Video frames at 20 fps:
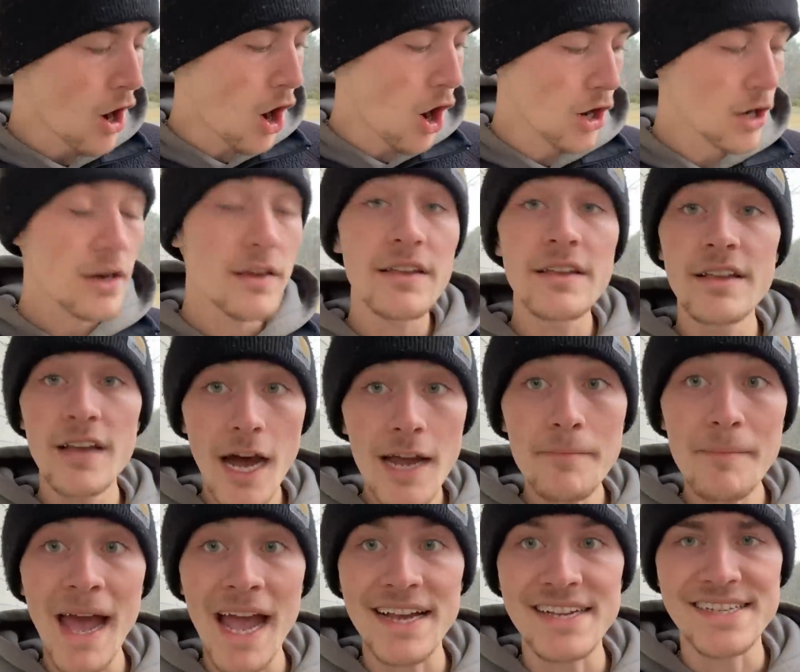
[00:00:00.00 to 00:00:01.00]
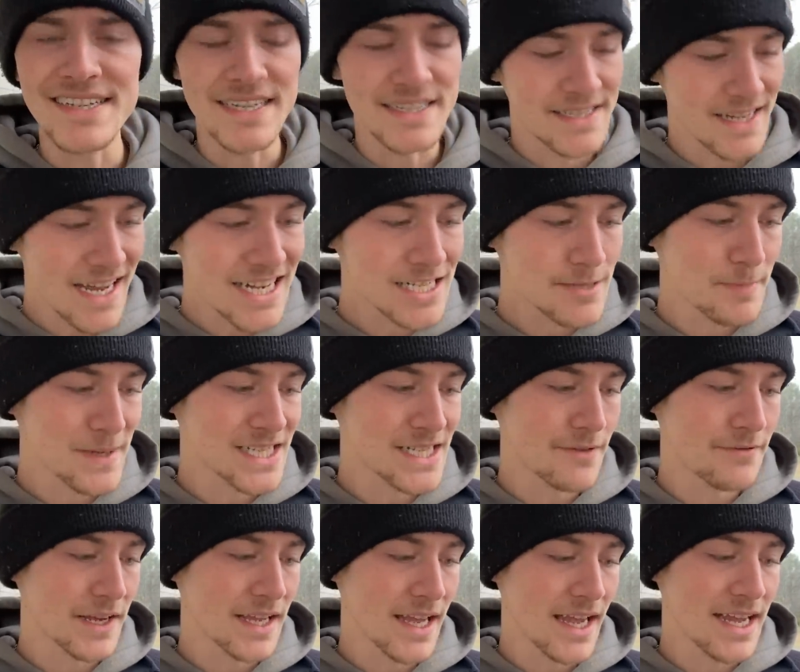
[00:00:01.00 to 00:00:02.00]
are gun magazines. In
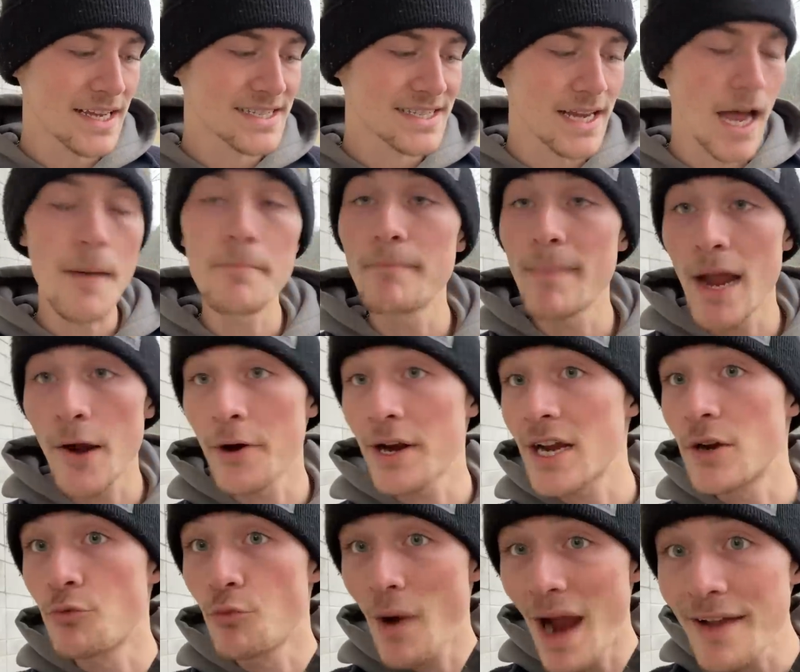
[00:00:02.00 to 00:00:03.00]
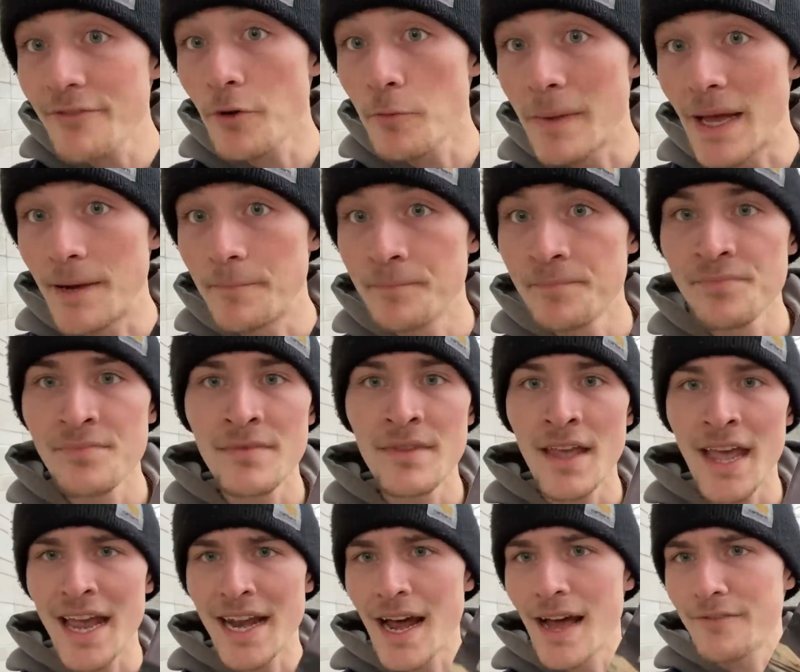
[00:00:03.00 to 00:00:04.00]
specific, it's American Rifleman.
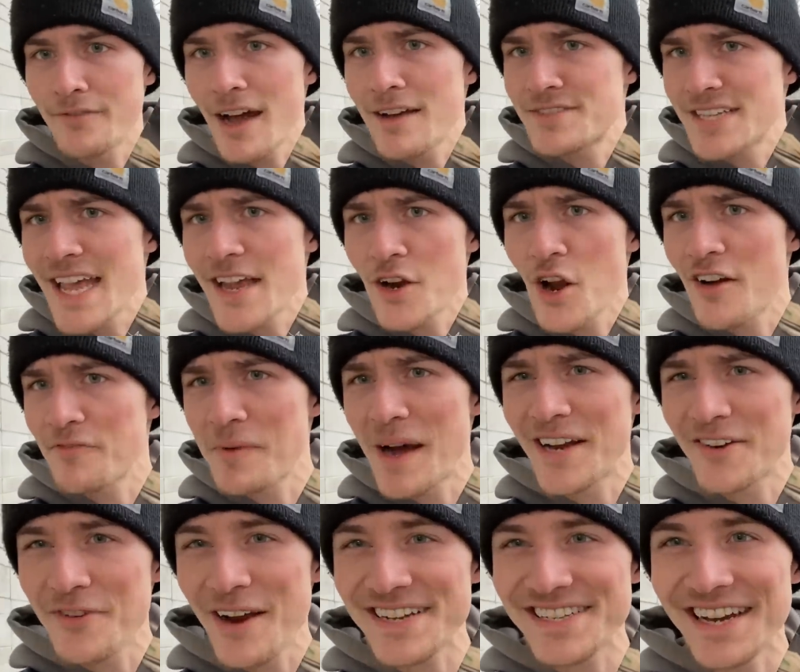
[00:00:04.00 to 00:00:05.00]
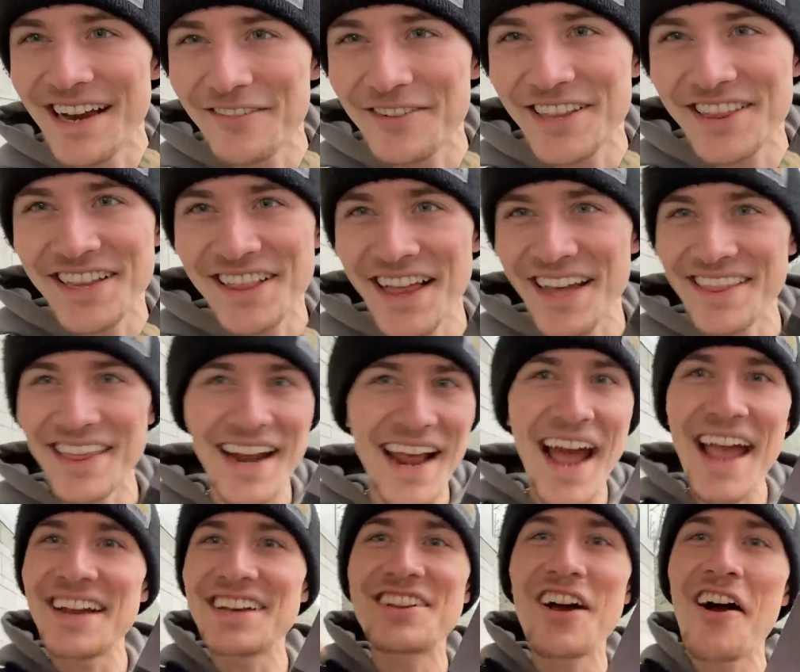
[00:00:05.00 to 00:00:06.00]
And I've taken off my address and everything like that.
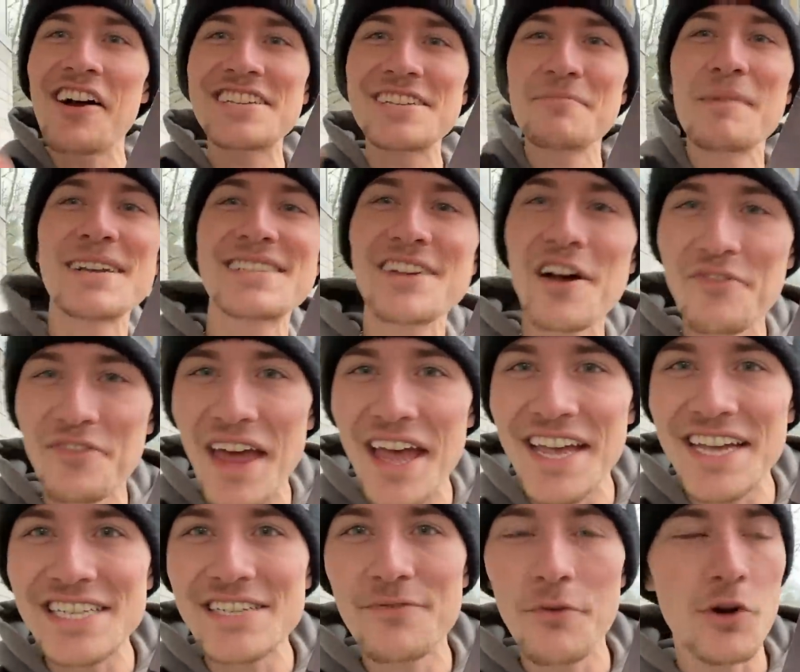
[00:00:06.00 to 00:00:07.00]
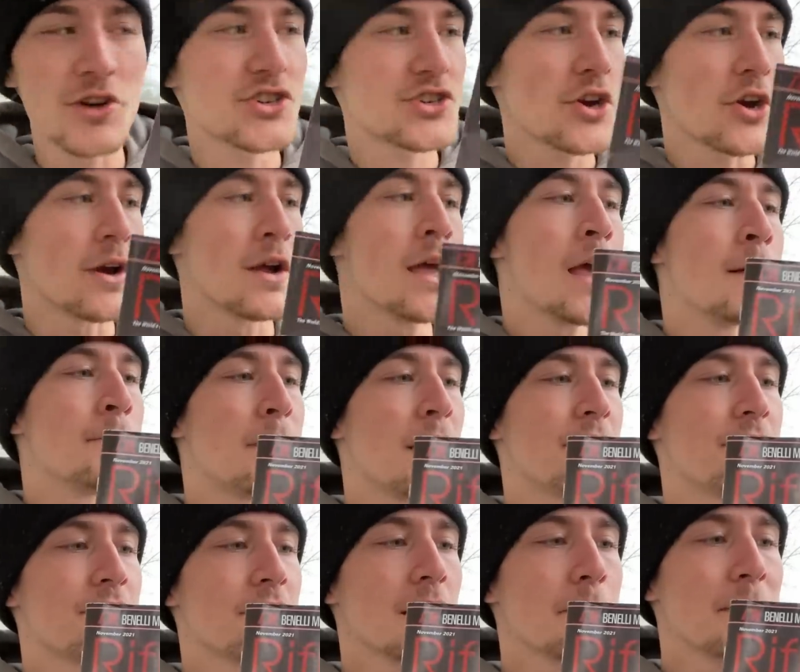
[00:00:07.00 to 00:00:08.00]
I ain't doxing myself, that is for sure.
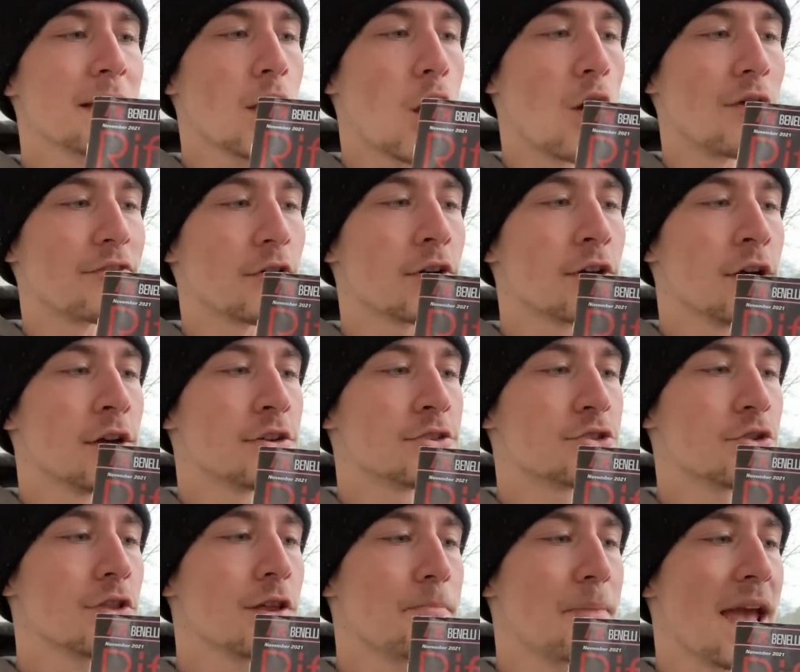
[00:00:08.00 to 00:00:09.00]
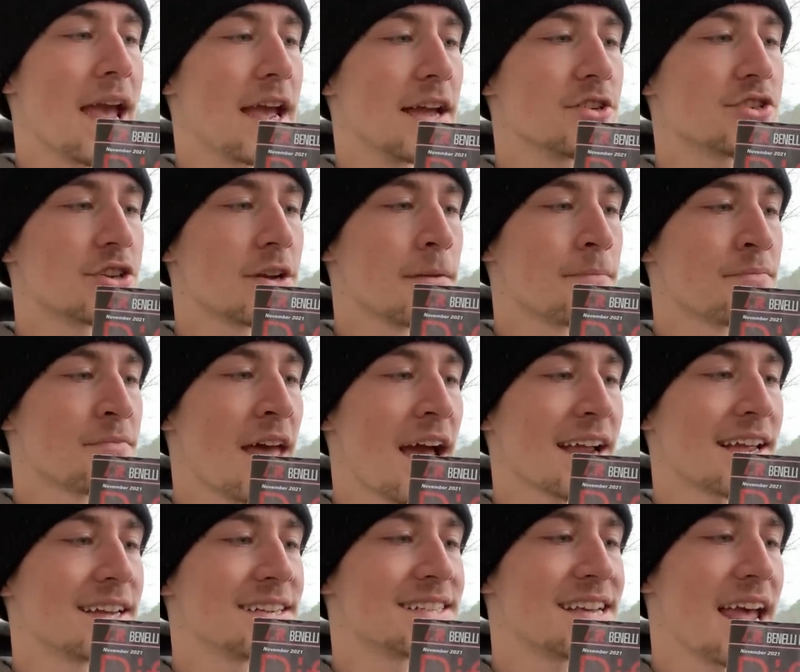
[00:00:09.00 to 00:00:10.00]
But flipping over to the page
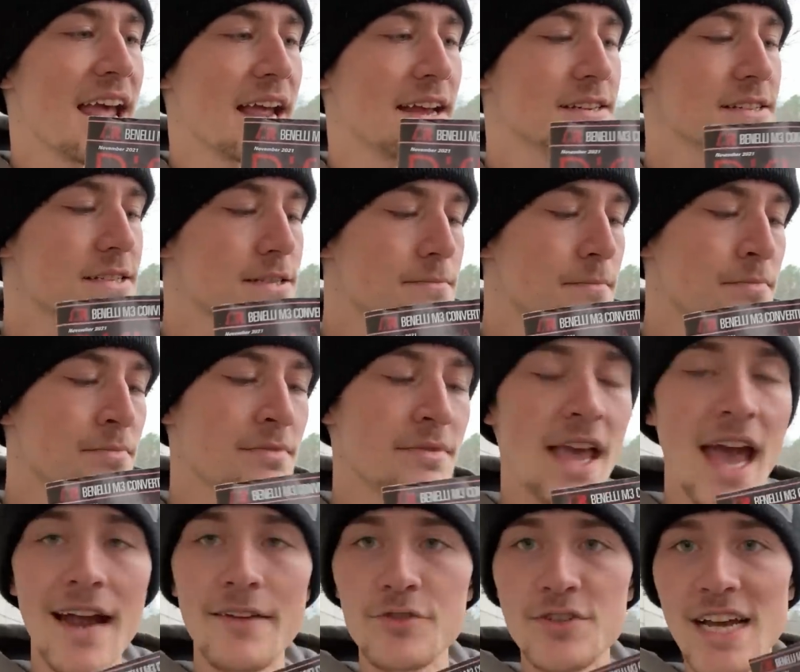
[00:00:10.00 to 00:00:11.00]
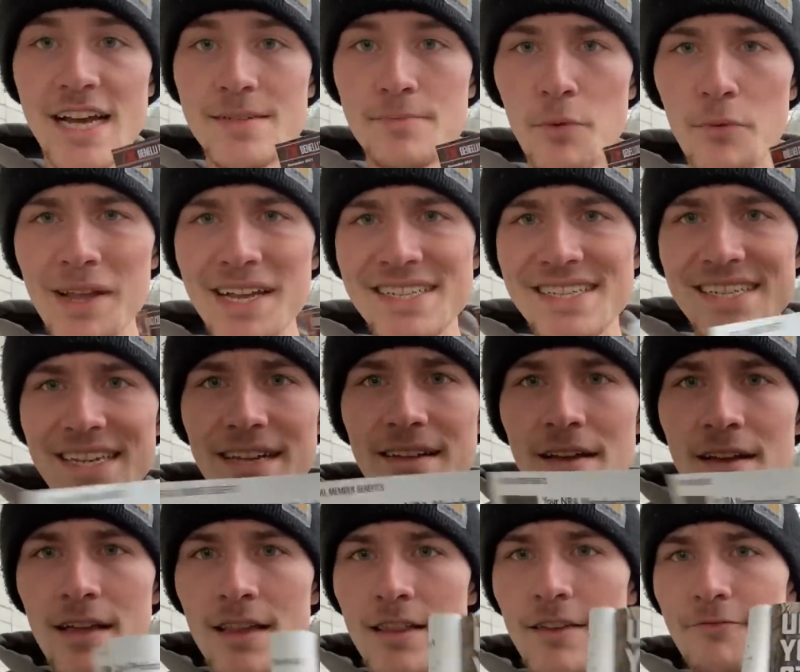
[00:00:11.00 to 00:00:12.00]
that contains the advertisement, we can see
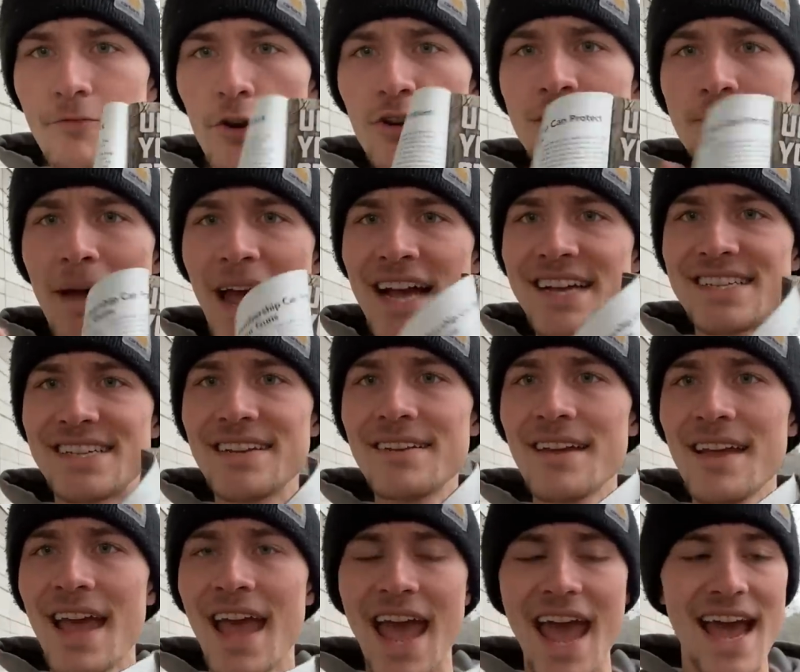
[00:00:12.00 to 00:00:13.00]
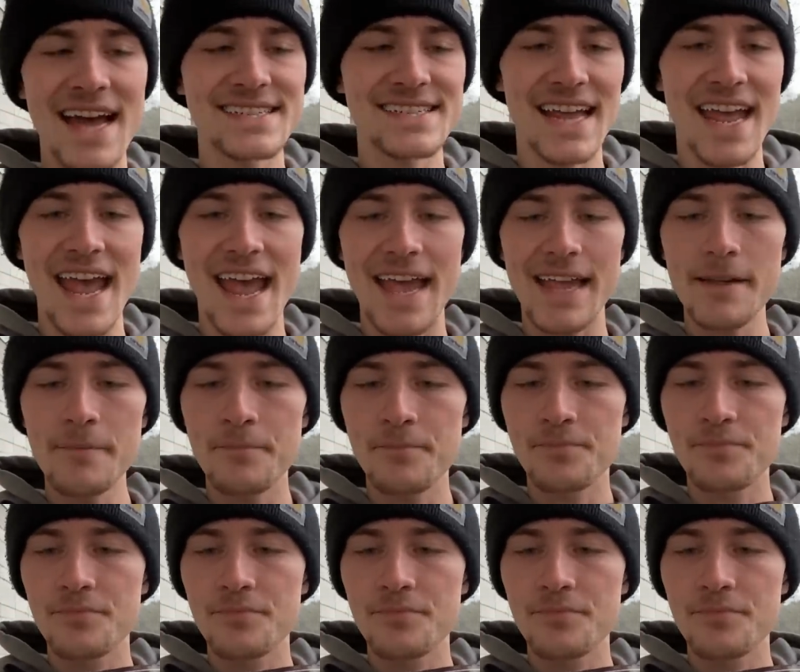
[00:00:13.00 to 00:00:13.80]
the first magazine has a